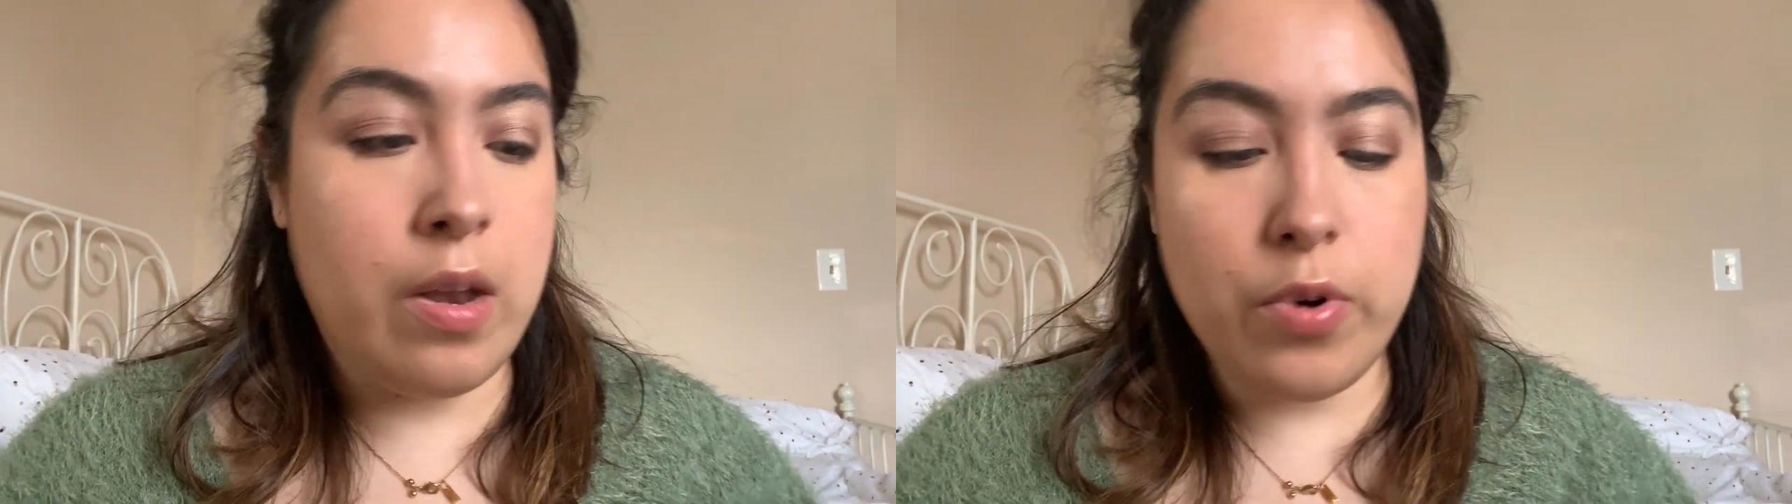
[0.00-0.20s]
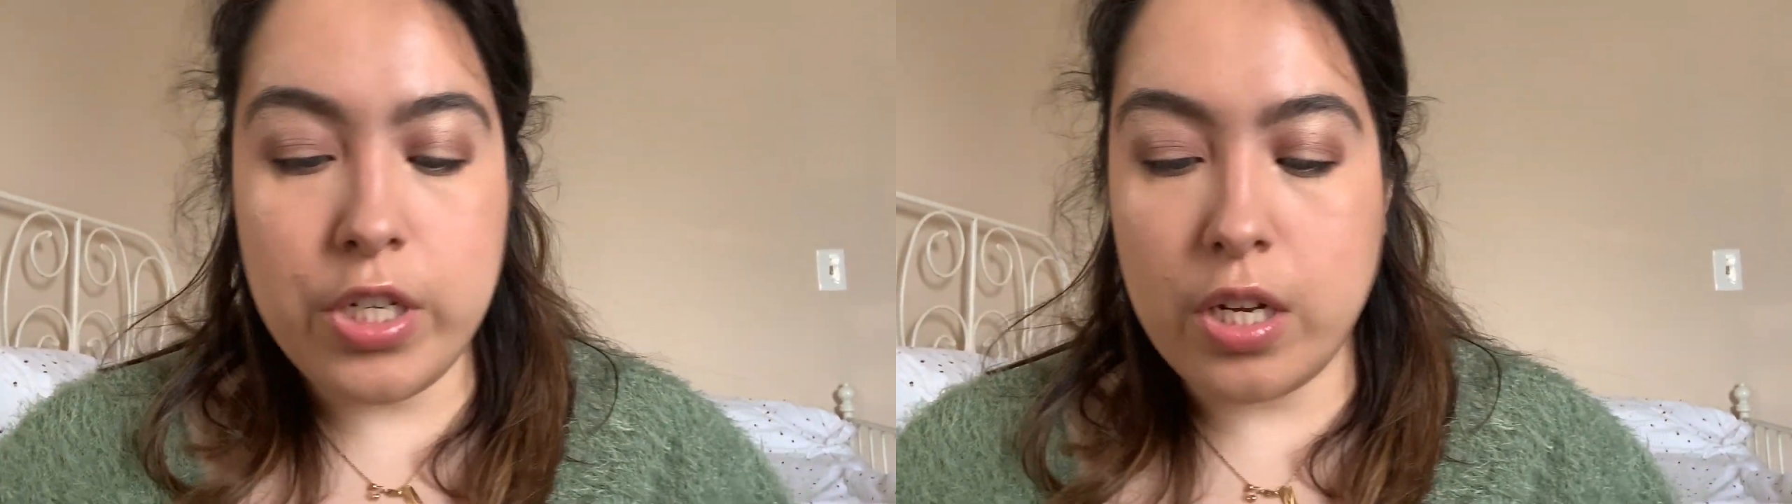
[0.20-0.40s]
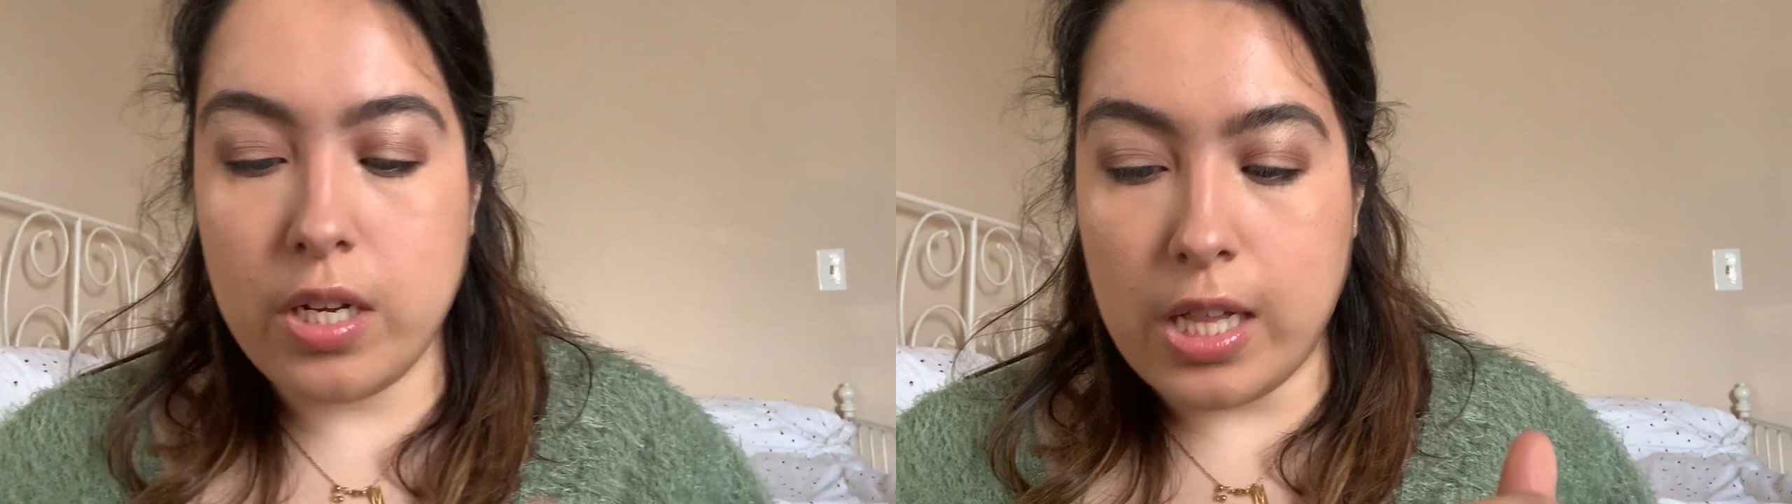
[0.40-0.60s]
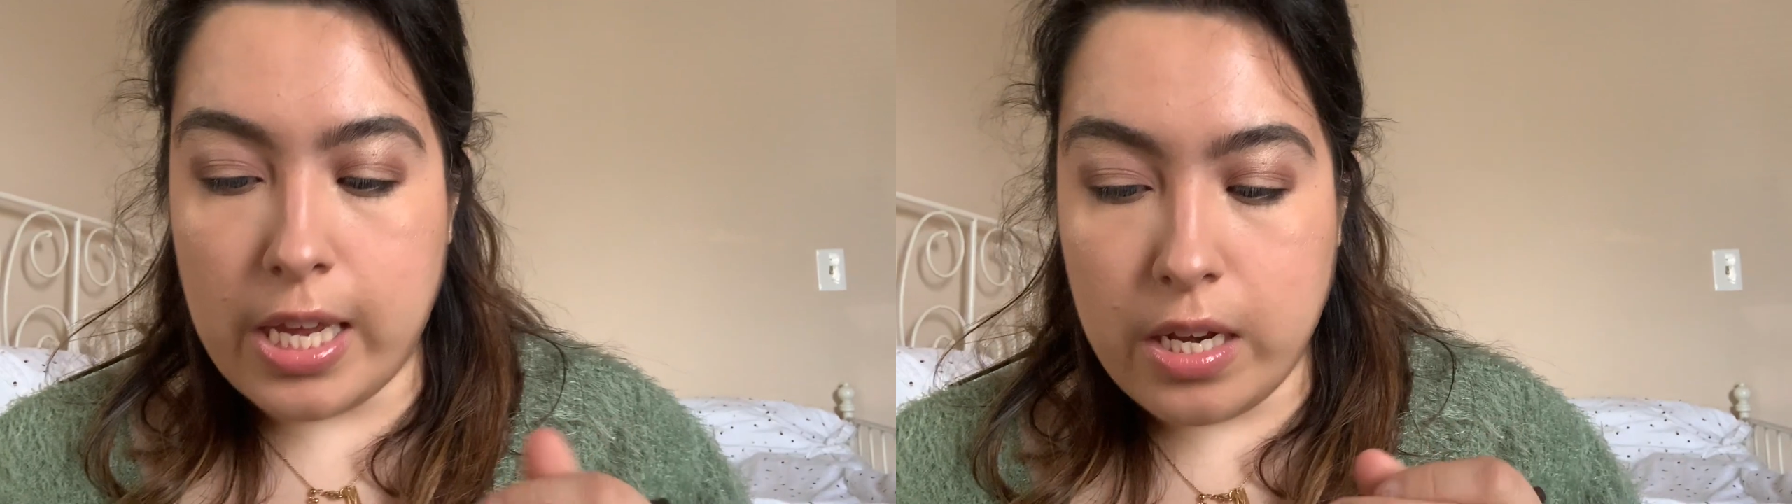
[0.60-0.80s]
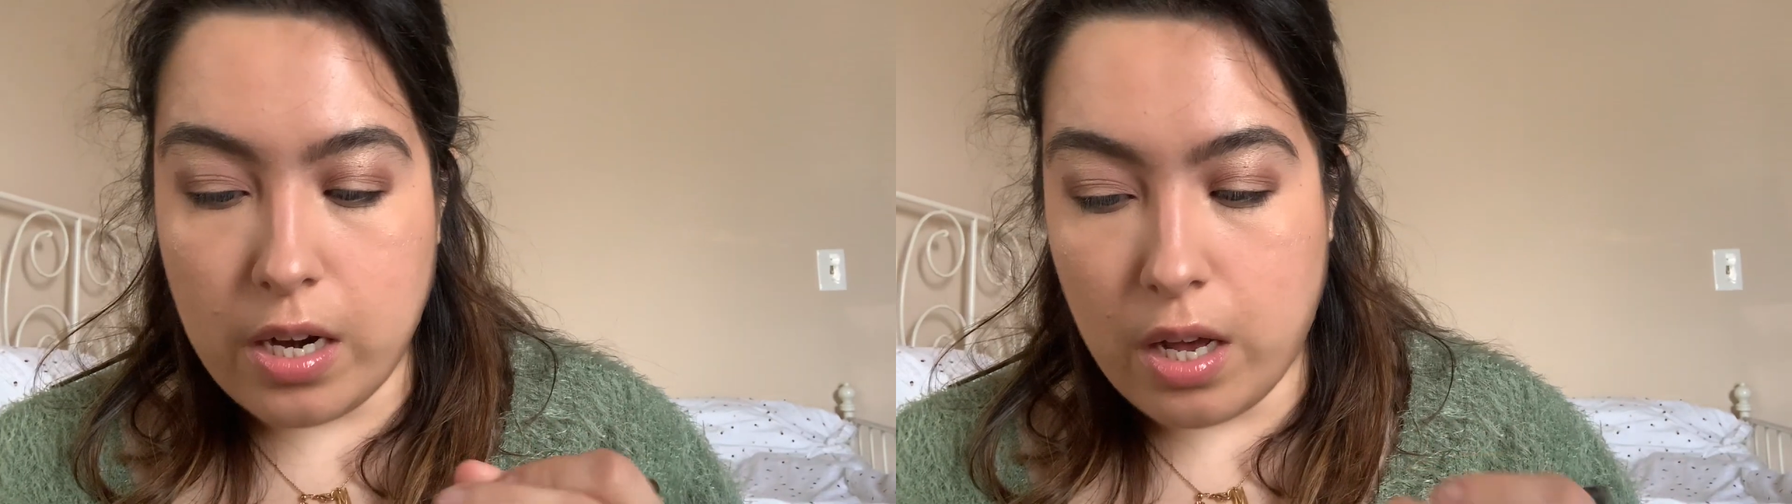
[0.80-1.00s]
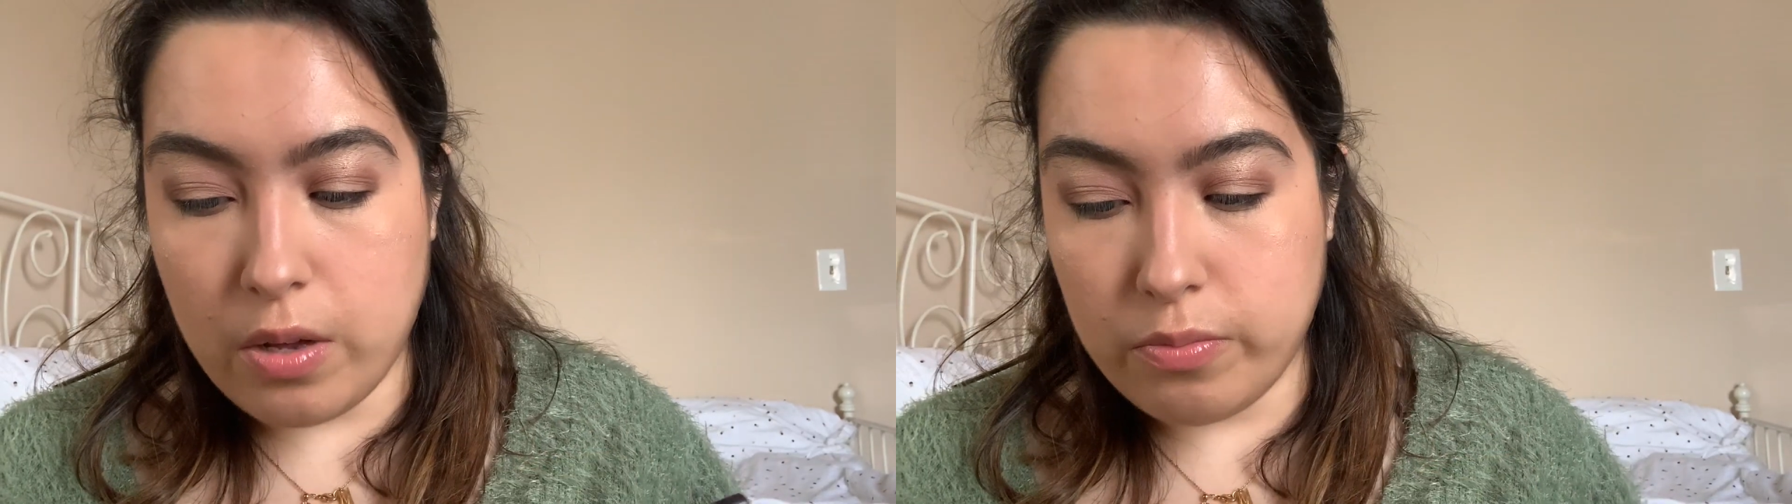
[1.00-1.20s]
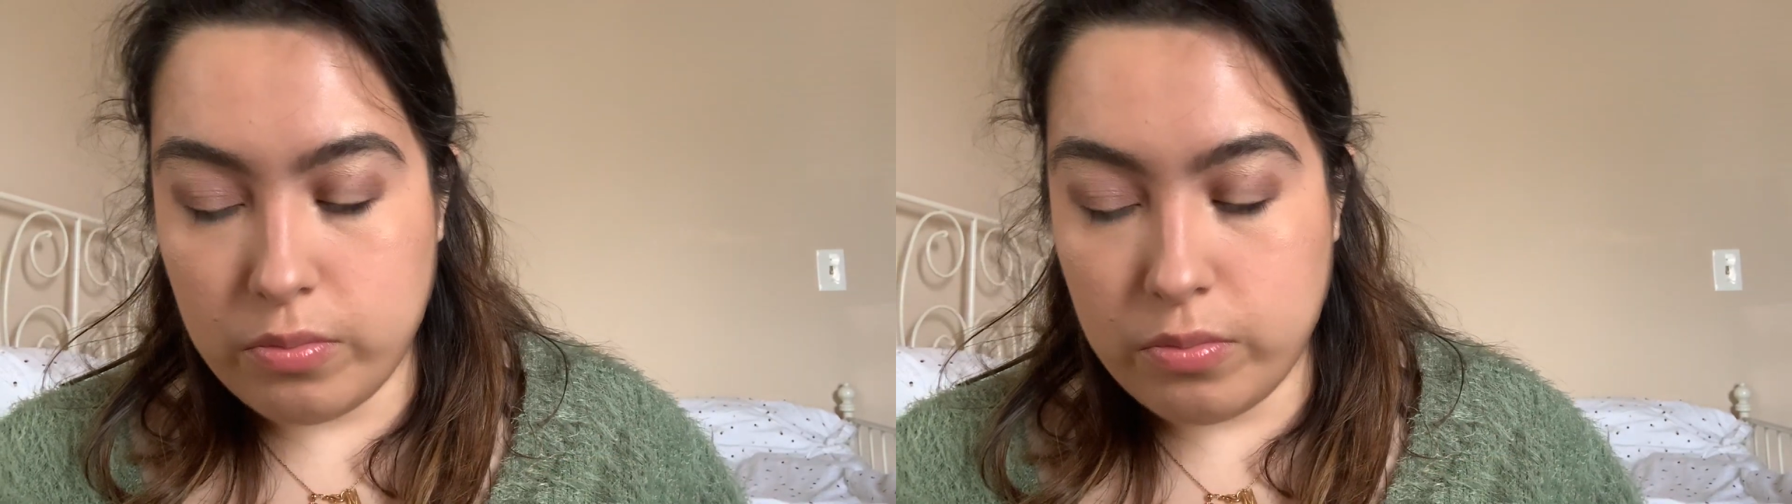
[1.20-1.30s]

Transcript: and we're just gonna clean it up.